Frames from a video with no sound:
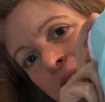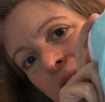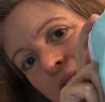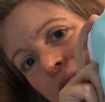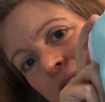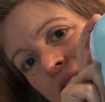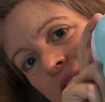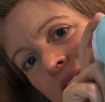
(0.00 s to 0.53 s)

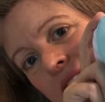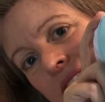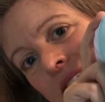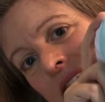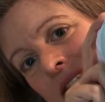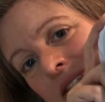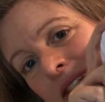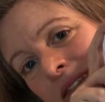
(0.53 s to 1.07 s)

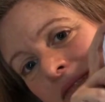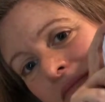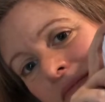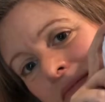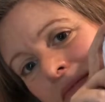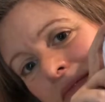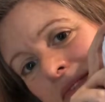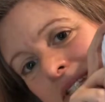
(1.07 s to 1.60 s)
this
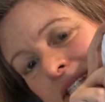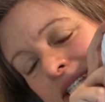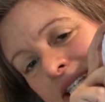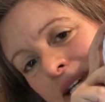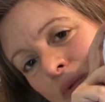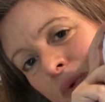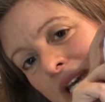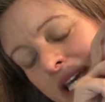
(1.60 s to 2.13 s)

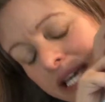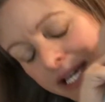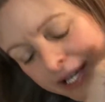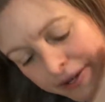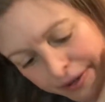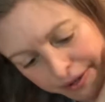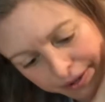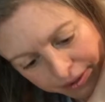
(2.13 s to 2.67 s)
seaweed
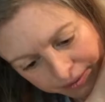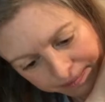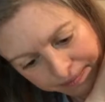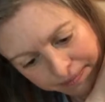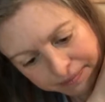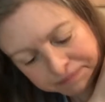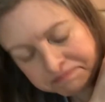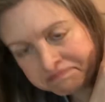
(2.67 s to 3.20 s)
or
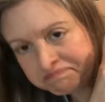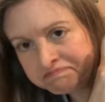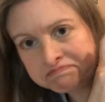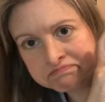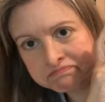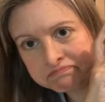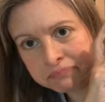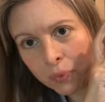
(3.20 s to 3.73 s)

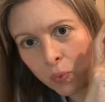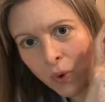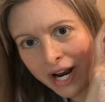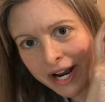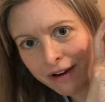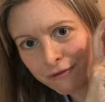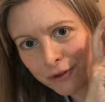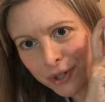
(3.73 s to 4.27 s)

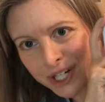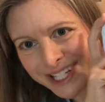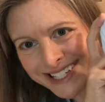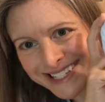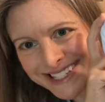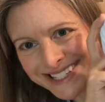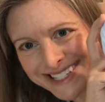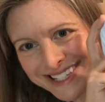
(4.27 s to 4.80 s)
whatever it
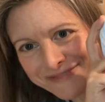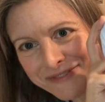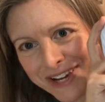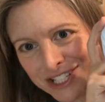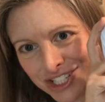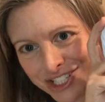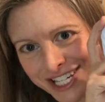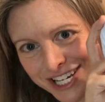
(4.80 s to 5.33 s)
is, the
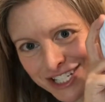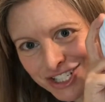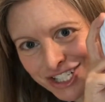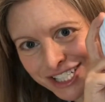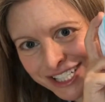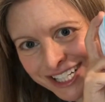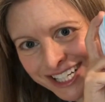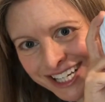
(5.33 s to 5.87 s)

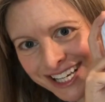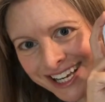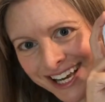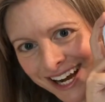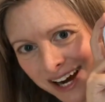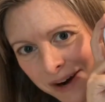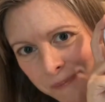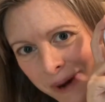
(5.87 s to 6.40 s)
vegetation
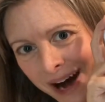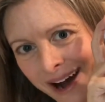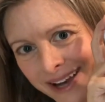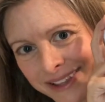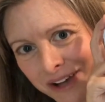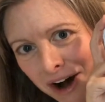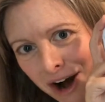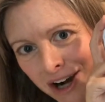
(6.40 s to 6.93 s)

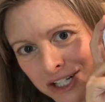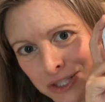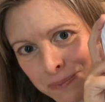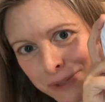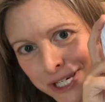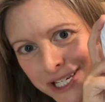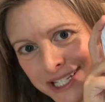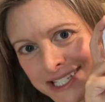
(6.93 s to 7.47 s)
behind the
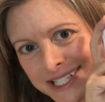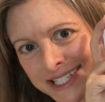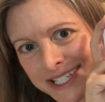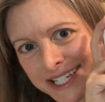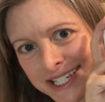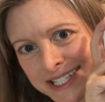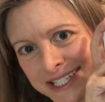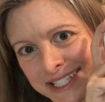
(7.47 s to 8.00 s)
octopus.
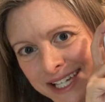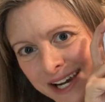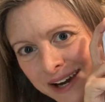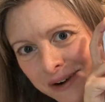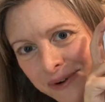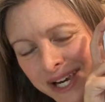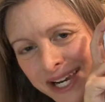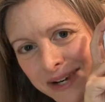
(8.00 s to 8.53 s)
And
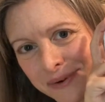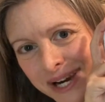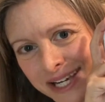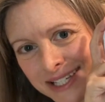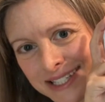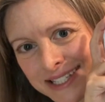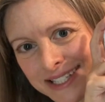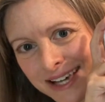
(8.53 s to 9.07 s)
so
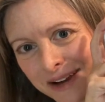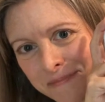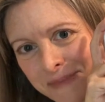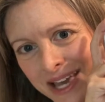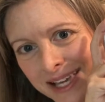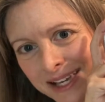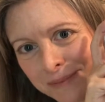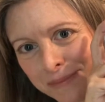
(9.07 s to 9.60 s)
anyways, I'm
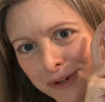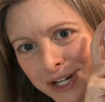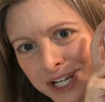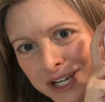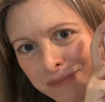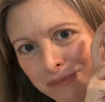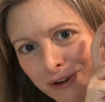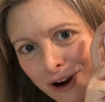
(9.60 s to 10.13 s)
making pretty
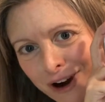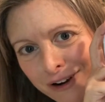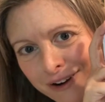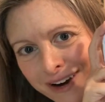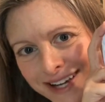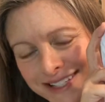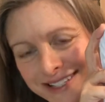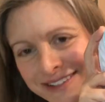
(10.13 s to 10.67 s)
good
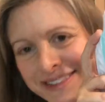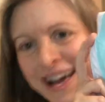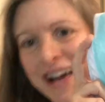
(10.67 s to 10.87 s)
progress on that